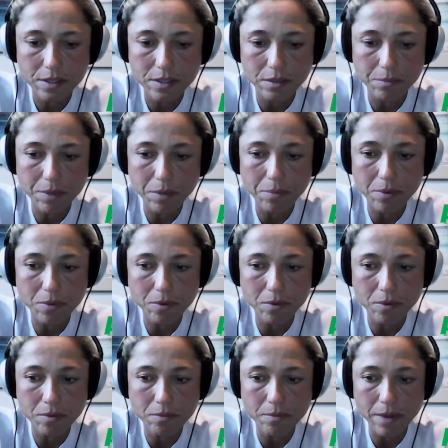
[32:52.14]
some
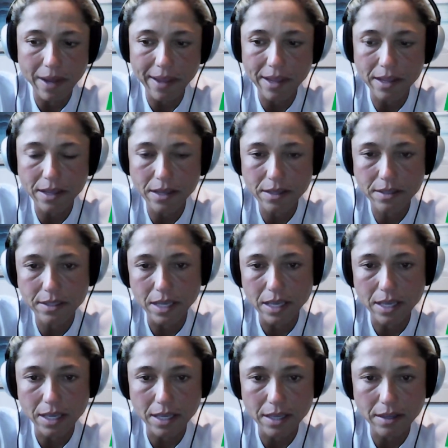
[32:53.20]
people might
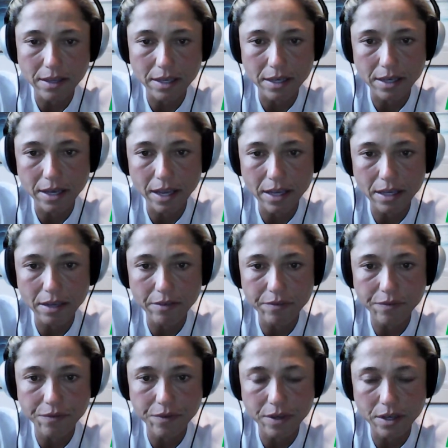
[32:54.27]
take it in a negative
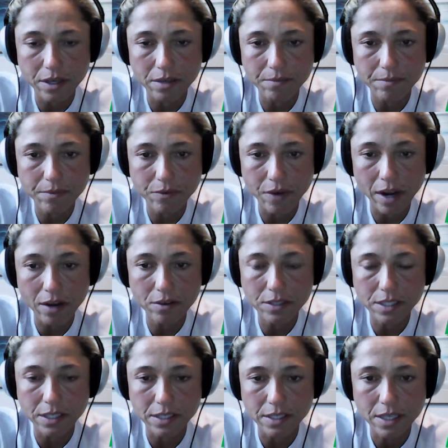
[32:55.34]

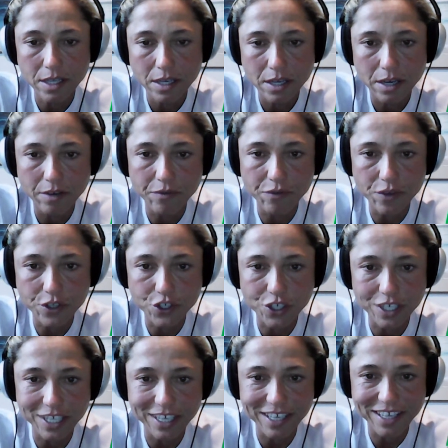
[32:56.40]
route, and
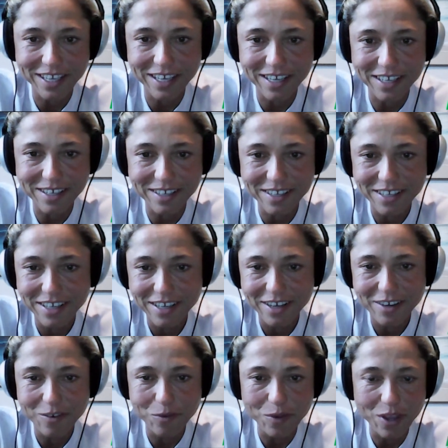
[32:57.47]
unfortunately,
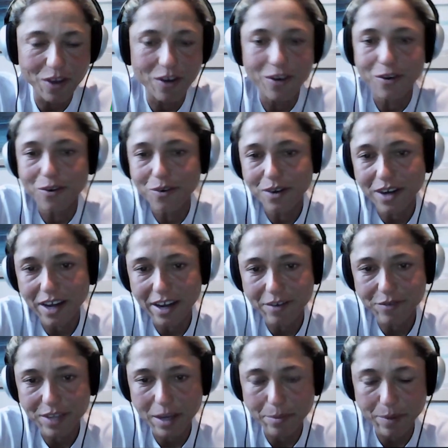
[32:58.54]
we all
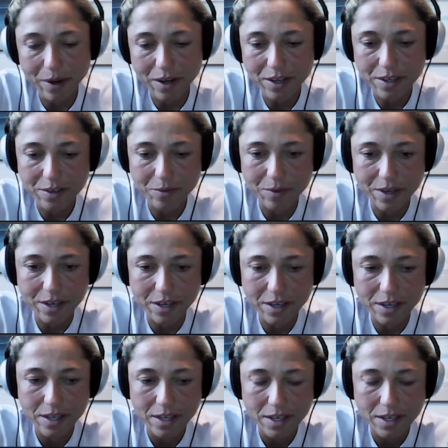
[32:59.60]
have that part where